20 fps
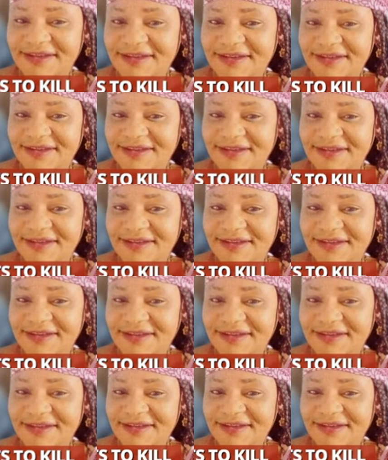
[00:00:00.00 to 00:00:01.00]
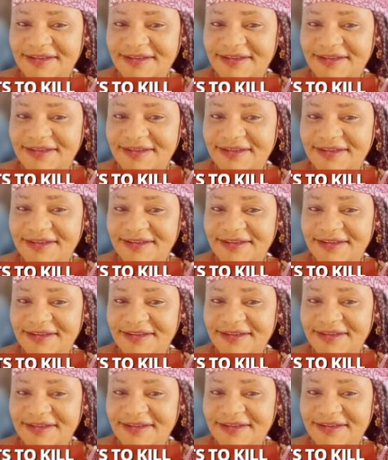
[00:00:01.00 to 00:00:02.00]

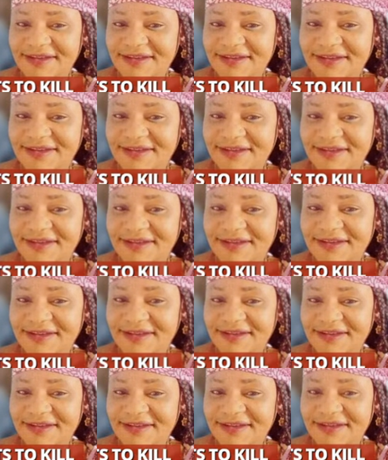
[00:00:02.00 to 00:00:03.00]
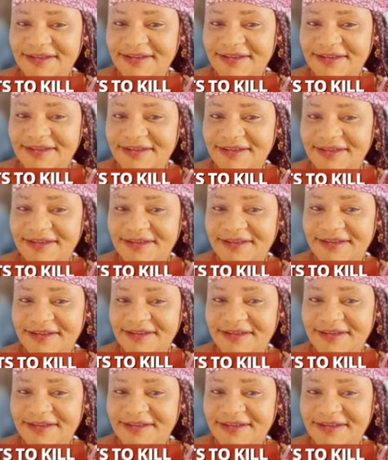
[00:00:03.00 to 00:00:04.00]

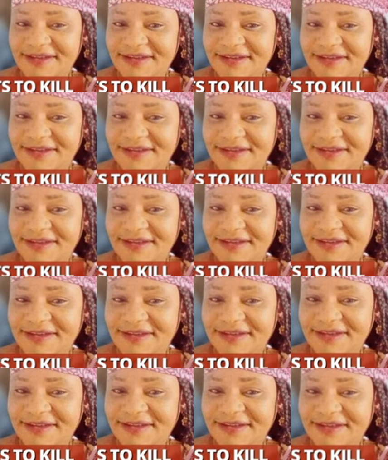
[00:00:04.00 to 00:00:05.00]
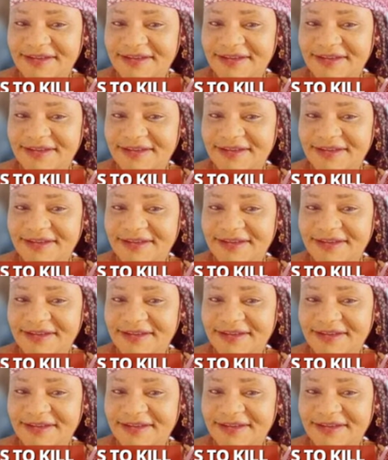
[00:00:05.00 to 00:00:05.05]
This person isn't speaking.